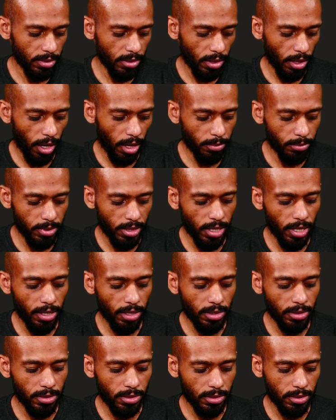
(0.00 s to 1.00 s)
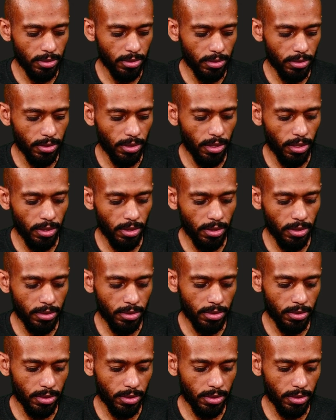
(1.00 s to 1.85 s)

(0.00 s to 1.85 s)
update, delete,